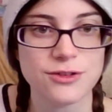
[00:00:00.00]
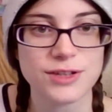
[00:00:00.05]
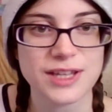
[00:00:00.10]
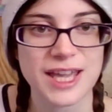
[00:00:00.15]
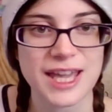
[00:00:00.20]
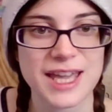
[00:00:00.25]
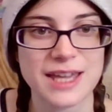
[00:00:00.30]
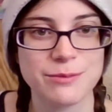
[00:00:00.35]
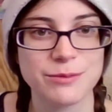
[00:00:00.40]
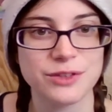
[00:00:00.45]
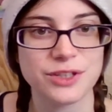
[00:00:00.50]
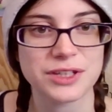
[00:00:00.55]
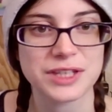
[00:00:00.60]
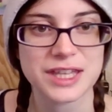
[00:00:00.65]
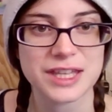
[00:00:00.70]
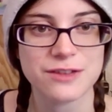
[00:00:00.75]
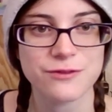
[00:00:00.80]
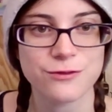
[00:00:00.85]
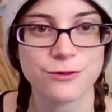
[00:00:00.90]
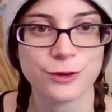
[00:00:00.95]
You came
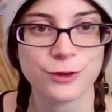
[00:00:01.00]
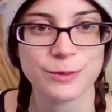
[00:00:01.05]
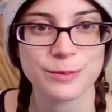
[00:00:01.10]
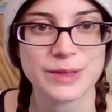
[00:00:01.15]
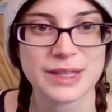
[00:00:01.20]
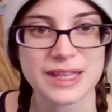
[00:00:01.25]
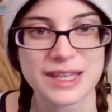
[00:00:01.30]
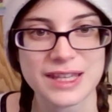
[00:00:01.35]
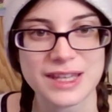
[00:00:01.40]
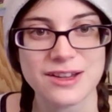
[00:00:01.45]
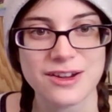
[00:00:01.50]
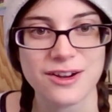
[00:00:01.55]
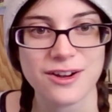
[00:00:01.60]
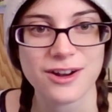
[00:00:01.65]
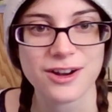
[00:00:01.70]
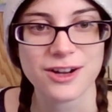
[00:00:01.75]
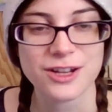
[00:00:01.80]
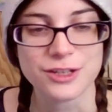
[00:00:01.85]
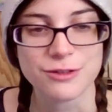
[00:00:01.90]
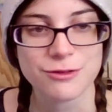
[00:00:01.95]
looking for me?
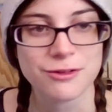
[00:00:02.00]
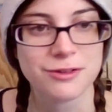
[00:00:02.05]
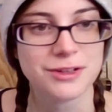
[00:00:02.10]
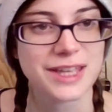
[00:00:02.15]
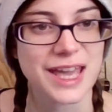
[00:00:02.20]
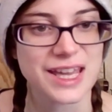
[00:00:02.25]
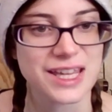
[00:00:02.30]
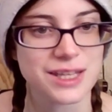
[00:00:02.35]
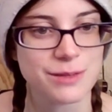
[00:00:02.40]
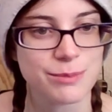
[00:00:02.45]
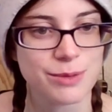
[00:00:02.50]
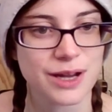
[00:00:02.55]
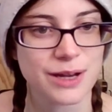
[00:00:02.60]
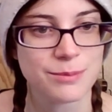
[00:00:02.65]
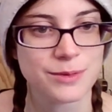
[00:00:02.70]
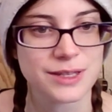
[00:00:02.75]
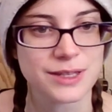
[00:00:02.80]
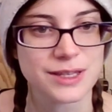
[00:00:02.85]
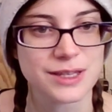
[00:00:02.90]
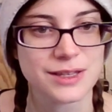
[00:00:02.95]
Are you okay,
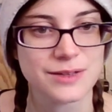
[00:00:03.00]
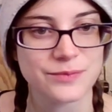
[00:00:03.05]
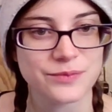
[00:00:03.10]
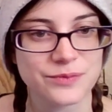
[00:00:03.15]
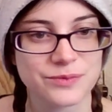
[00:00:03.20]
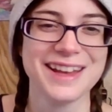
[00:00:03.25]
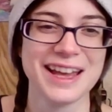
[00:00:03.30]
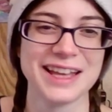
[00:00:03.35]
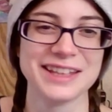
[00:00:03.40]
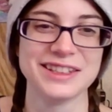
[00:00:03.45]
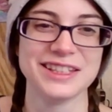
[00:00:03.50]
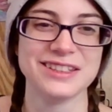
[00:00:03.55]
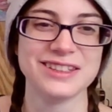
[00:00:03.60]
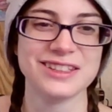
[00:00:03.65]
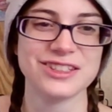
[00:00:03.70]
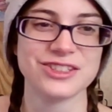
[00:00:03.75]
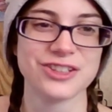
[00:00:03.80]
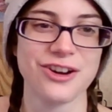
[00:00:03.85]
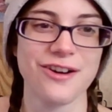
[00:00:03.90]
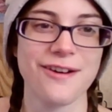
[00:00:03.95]
puppy? And then
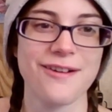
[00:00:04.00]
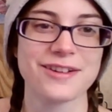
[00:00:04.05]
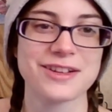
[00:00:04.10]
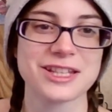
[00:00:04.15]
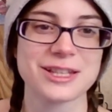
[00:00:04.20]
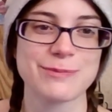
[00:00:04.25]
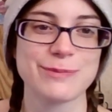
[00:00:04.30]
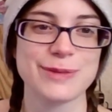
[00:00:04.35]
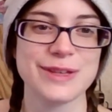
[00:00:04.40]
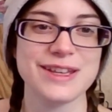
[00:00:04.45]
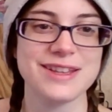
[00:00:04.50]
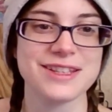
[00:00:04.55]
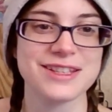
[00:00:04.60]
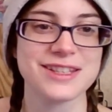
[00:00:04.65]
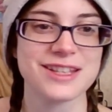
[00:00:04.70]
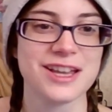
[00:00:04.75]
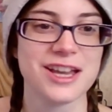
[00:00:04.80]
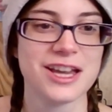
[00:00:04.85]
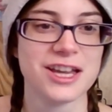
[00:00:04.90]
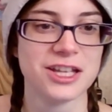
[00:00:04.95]
the dog
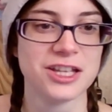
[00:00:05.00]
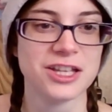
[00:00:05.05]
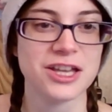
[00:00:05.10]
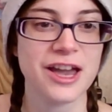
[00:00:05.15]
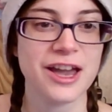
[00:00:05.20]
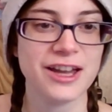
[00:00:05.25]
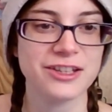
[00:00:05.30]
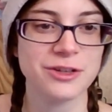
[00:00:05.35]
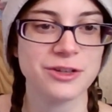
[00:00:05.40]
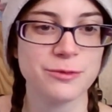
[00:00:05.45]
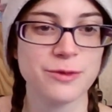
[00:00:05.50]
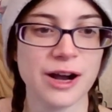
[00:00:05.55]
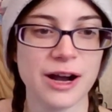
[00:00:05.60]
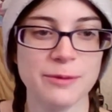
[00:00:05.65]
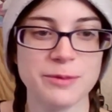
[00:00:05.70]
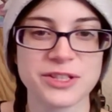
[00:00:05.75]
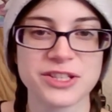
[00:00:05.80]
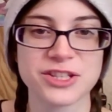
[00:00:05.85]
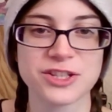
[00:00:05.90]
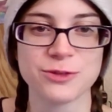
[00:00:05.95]
speaks, yeah, your
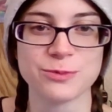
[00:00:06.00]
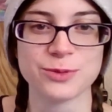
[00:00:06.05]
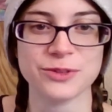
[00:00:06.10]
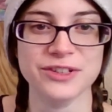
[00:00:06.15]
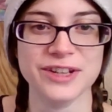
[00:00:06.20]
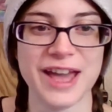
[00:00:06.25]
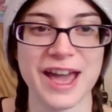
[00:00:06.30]
mom is super